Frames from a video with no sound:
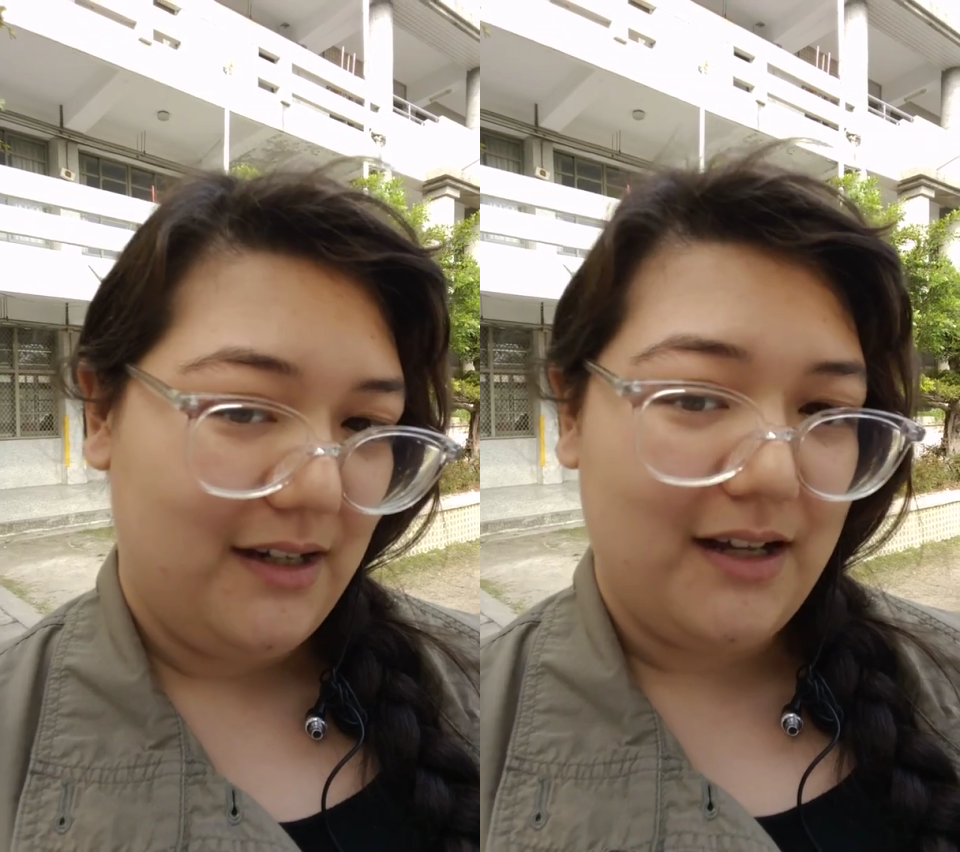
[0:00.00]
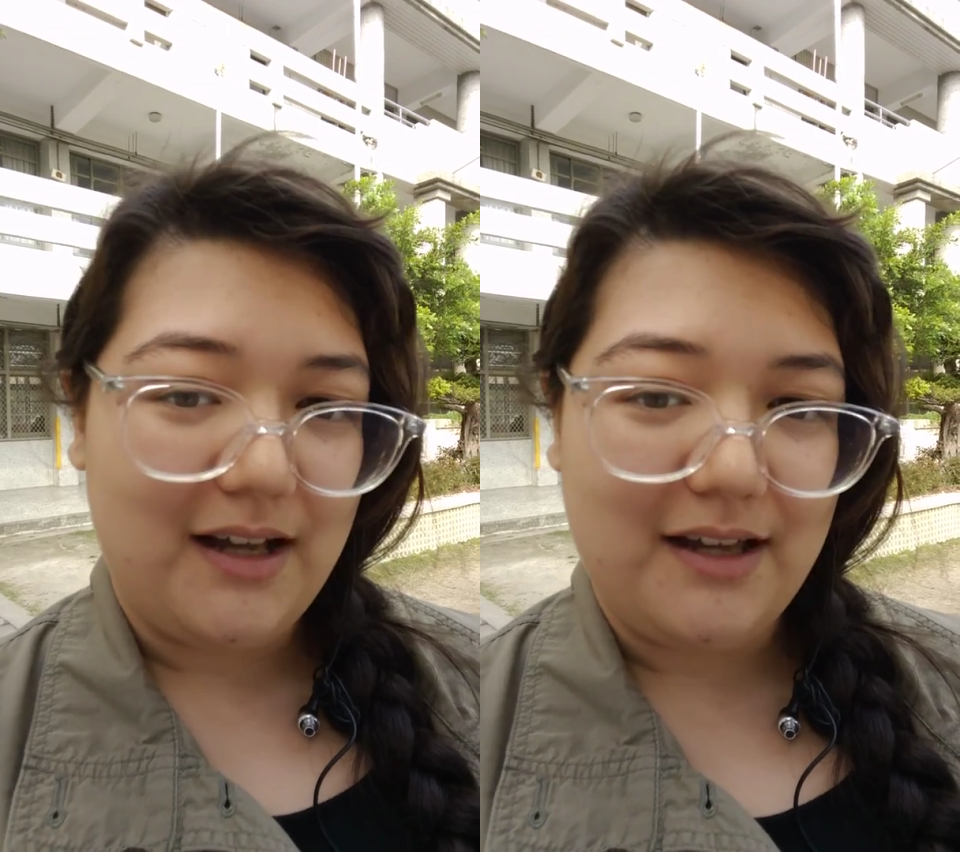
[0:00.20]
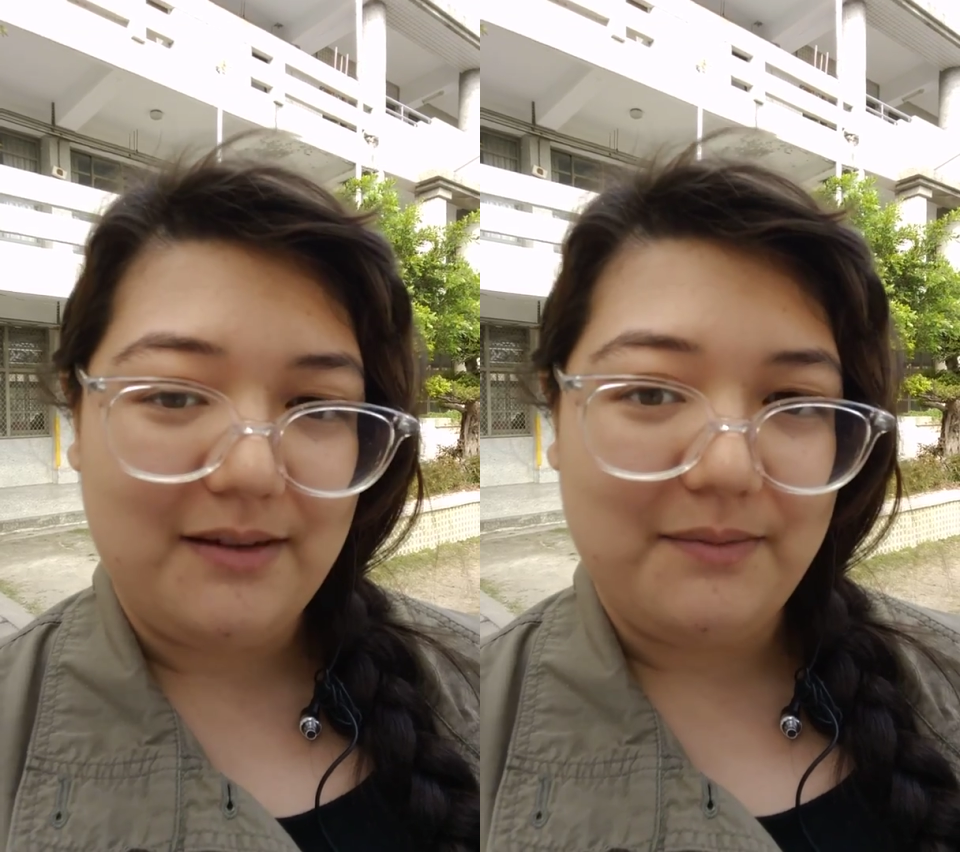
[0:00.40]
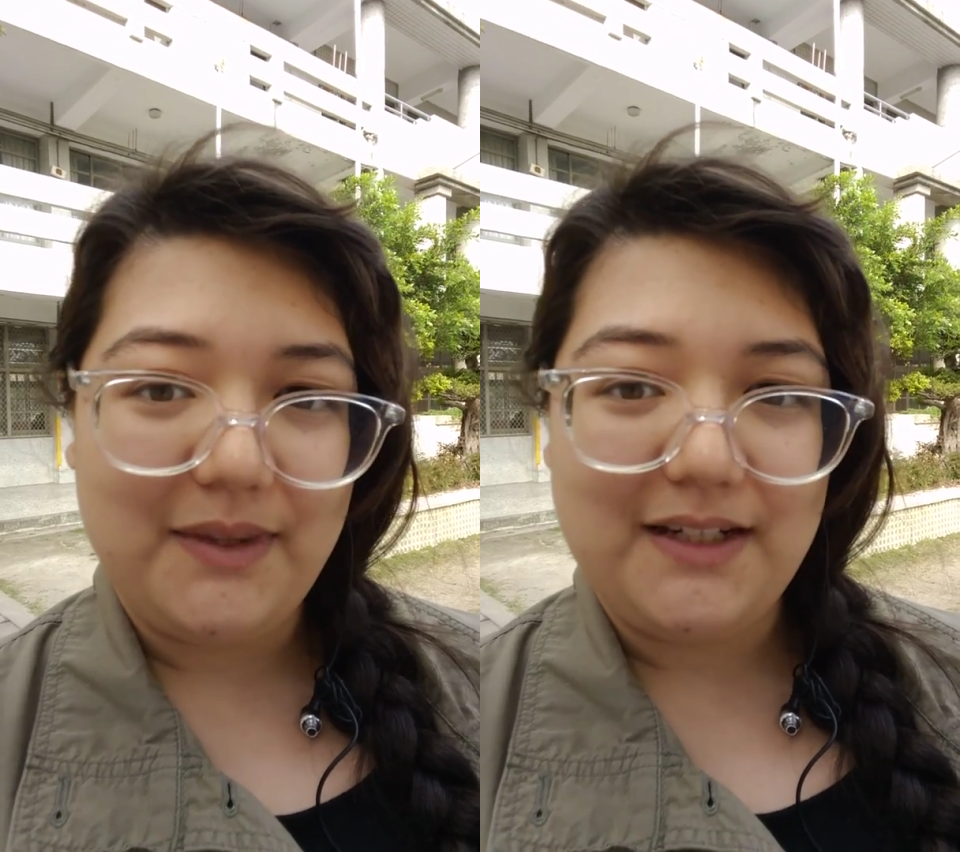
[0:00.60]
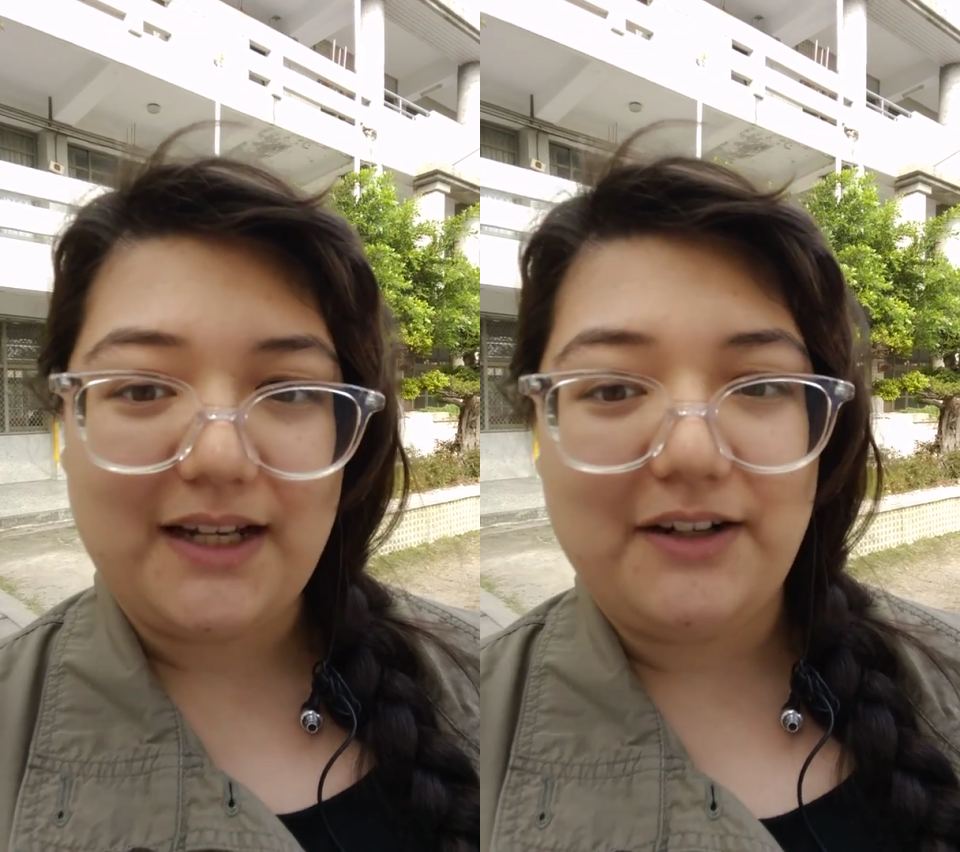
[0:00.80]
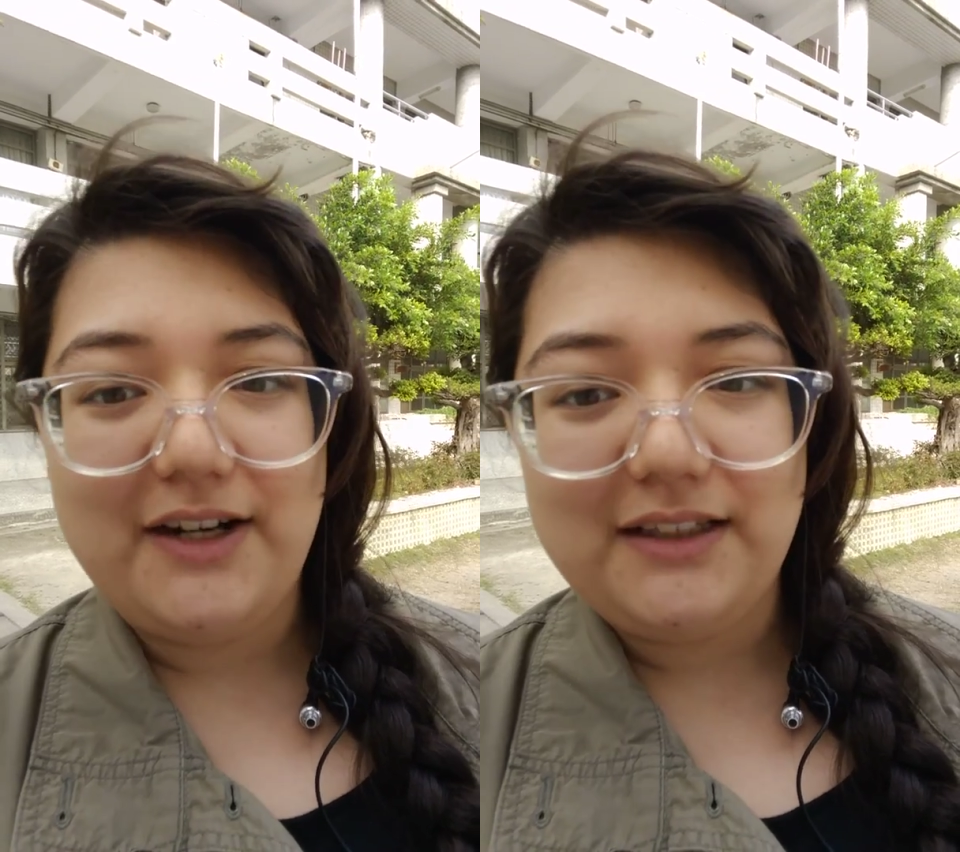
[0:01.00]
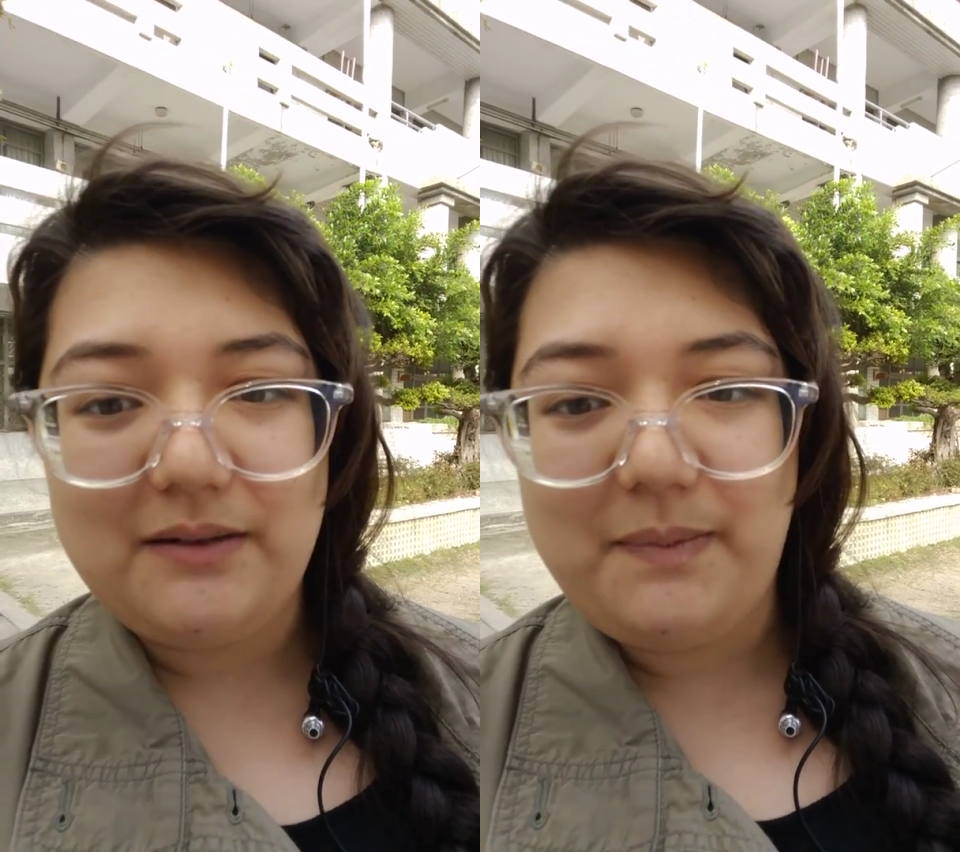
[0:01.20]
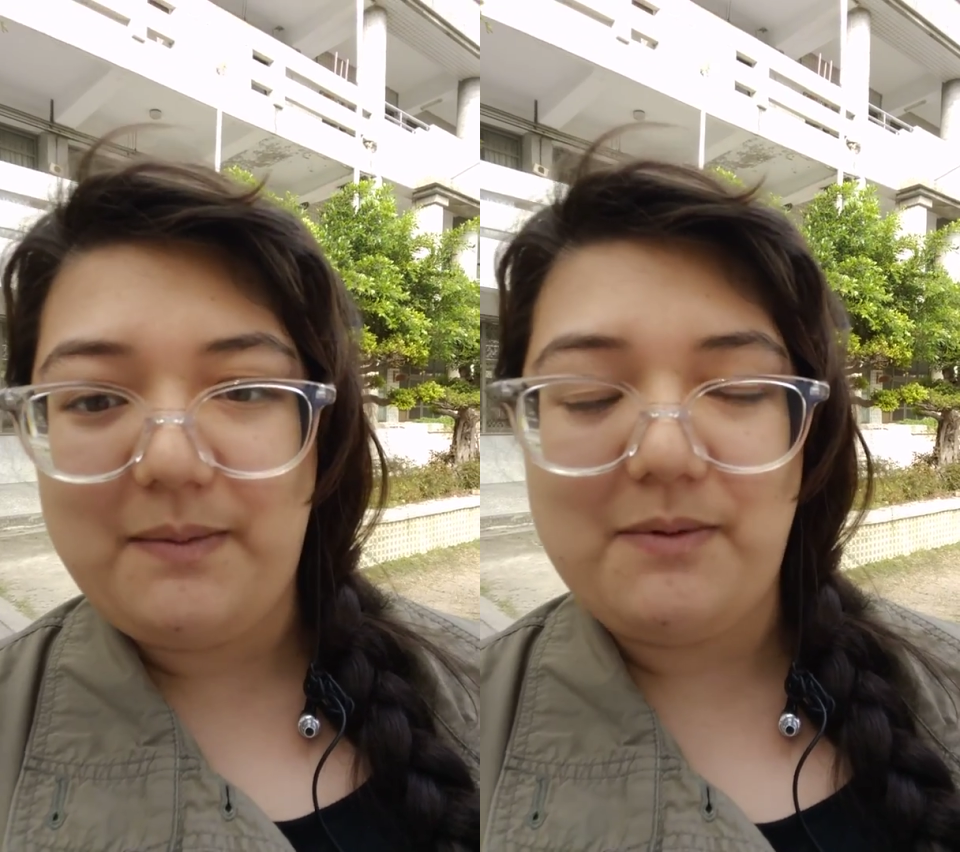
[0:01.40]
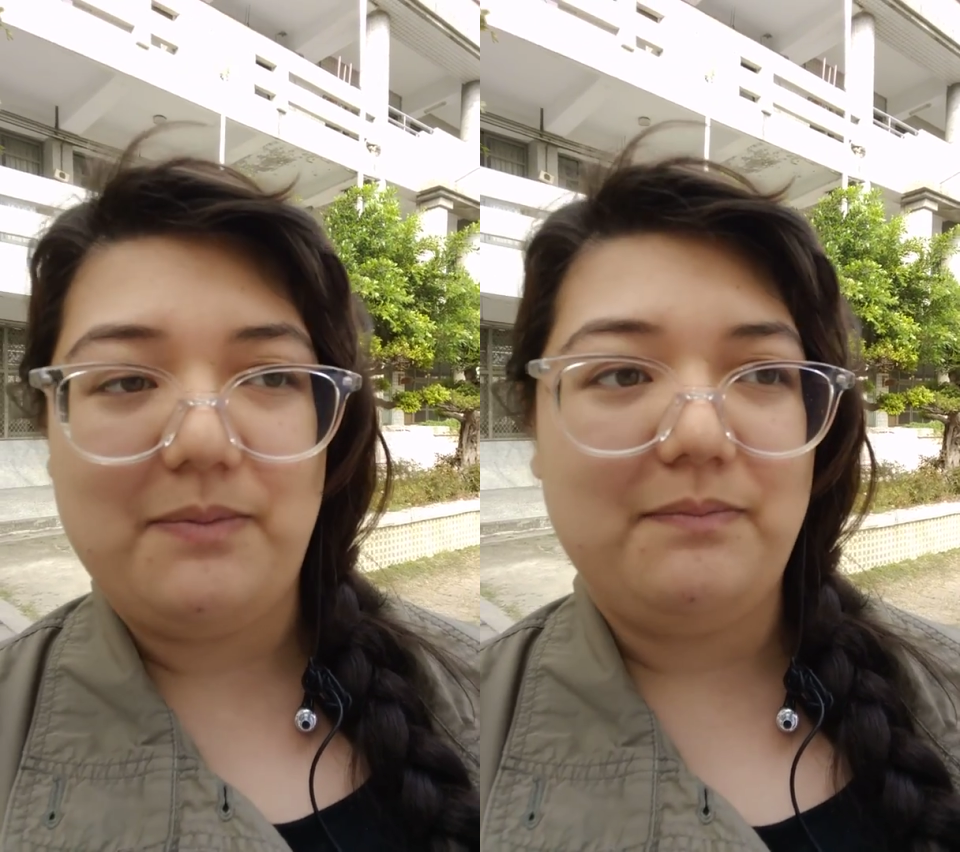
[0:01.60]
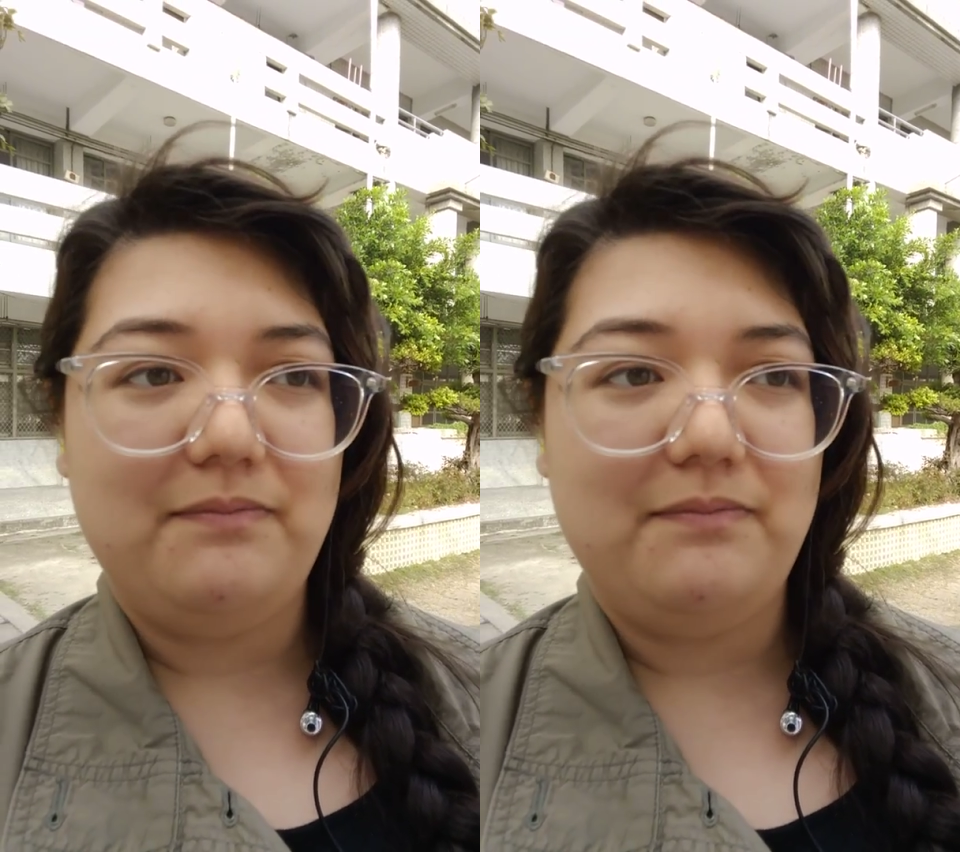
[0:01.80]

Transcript: They decorate the paper